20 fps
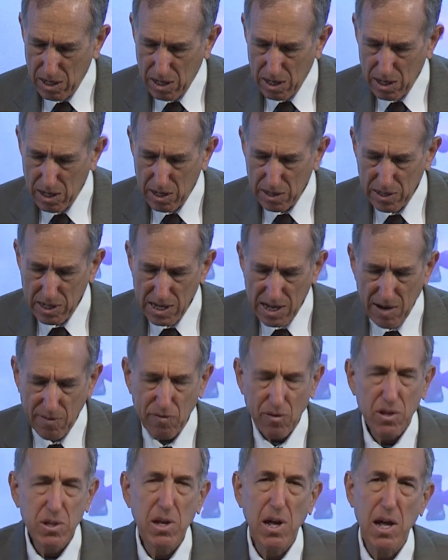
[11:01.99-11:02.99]
the
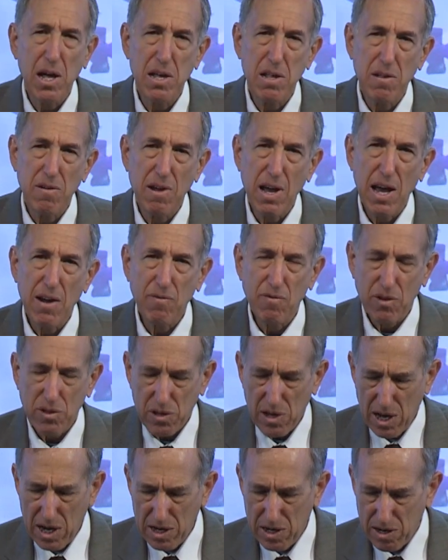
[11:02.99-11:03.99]

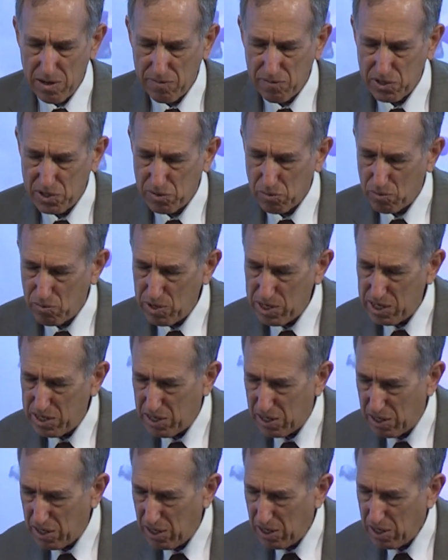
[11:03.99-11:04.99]
Ephrathite of
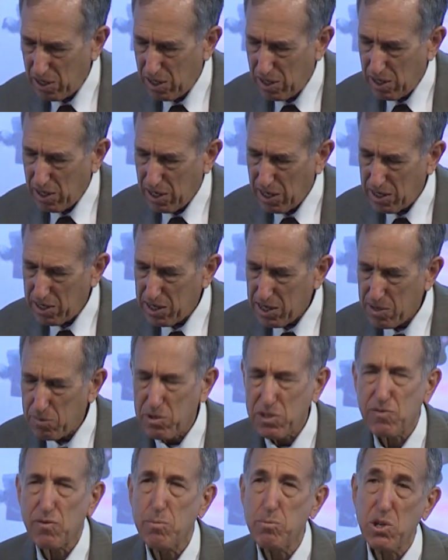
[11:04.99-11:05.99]
Zerida, and he
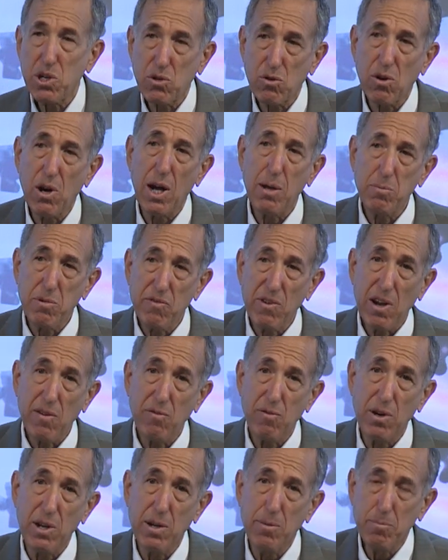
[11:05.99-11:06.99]
was from the tribe of
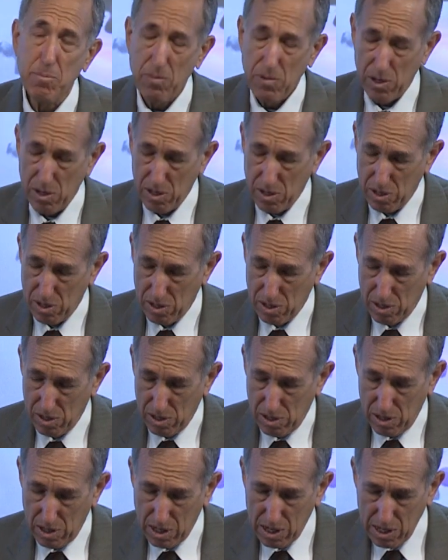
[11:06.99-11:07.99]
Ephraim.
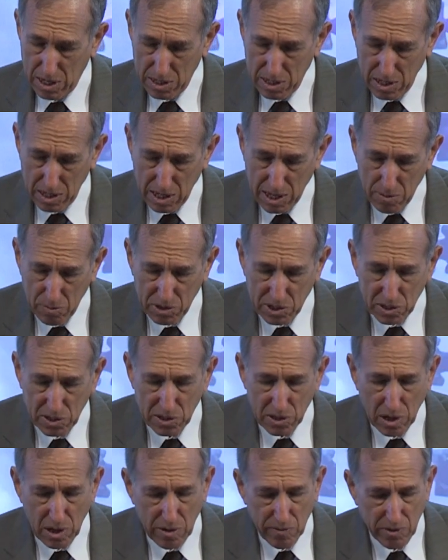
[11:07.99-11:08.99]
And he was a
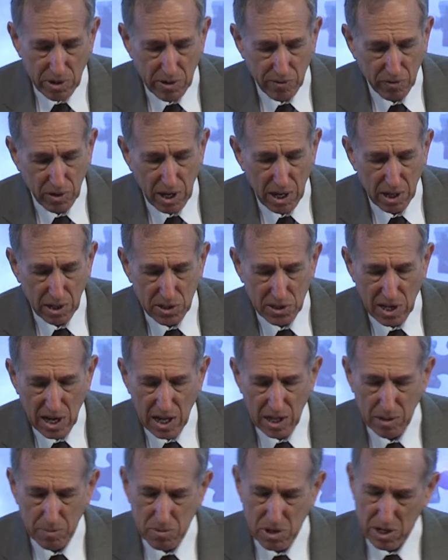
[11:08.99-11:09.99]
servant of King
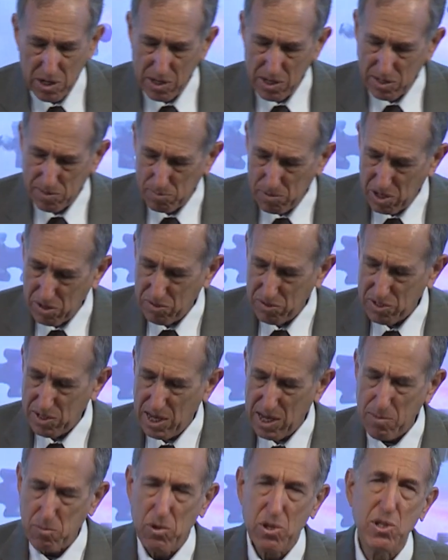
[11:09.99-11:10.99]
Solomon, and his mother's
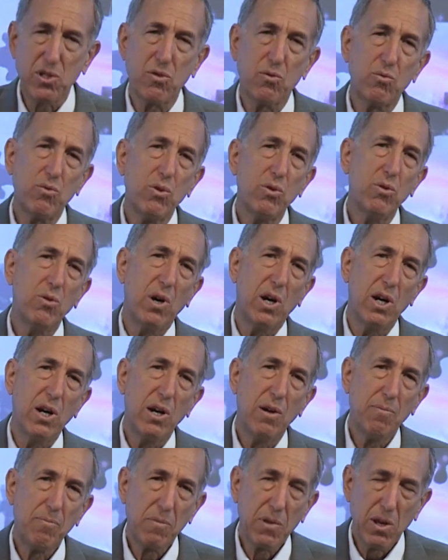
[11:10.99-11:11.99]
name was Zeruah.
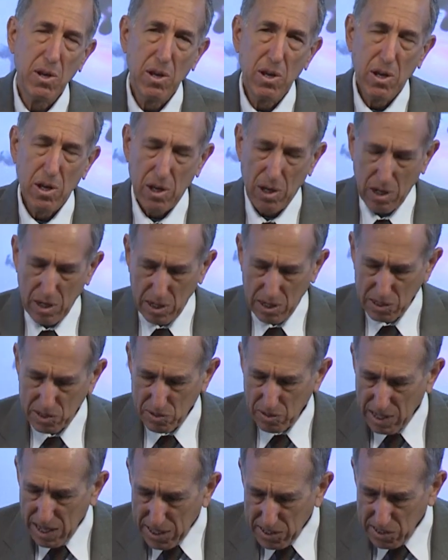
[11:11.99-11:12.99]

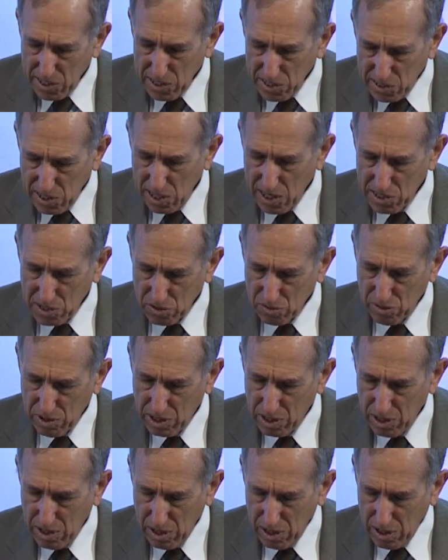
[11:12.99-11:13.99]
So that's his
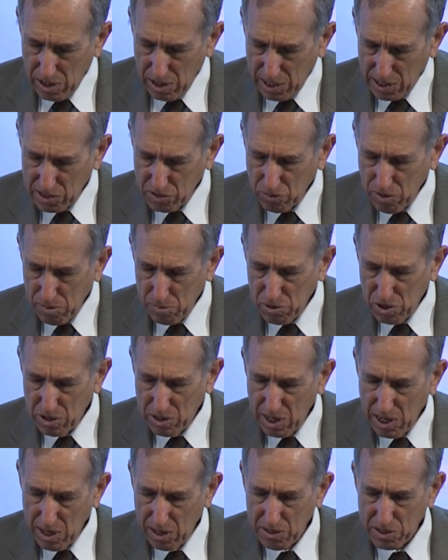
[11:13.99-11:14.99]
history. And Scripture
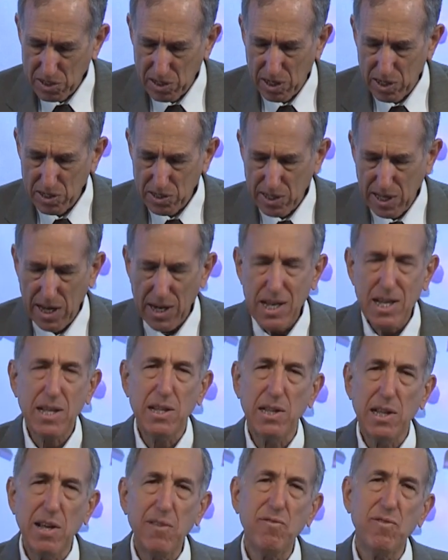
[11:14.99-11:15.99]
tells us that he
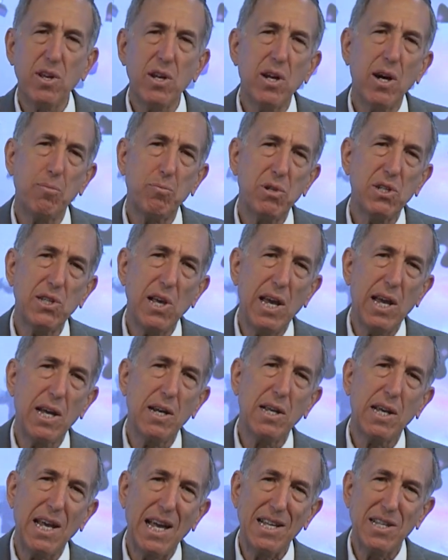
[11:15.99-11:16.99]
lifted up his hand
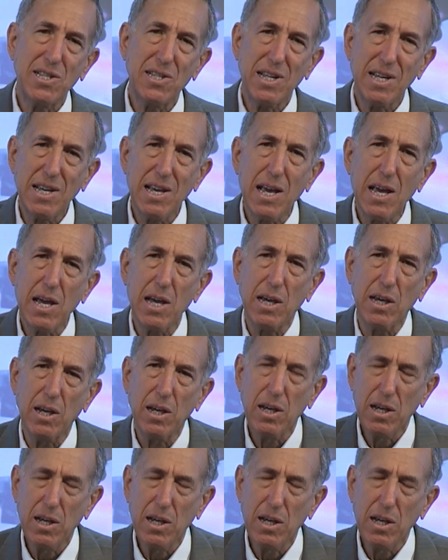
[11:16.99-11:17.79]
against the king.